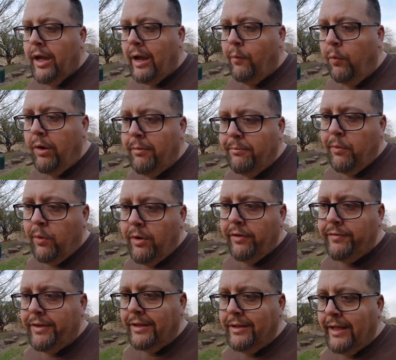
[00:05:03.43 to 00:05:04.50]
I want more
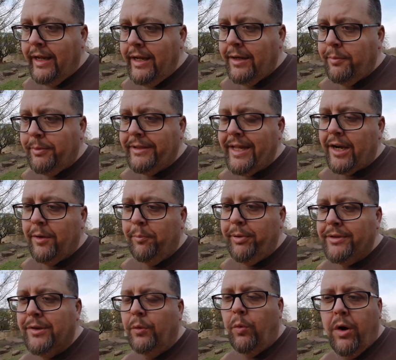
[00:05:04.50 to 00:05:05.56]
of the lake, but that'll
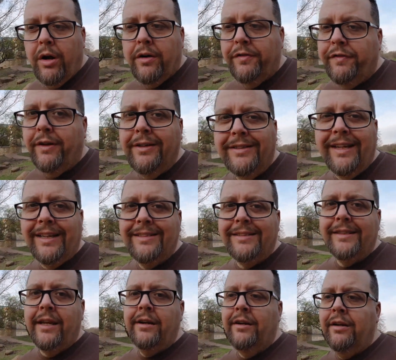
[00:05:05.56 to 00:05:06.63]
put the waterfall dead
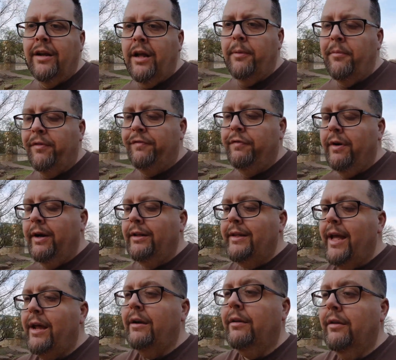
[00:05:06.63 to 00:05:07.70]
center, and I'm afraid
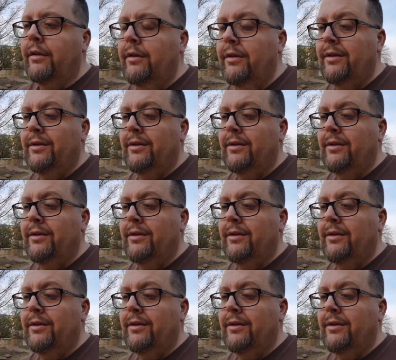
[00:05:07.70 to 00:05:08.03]
that'll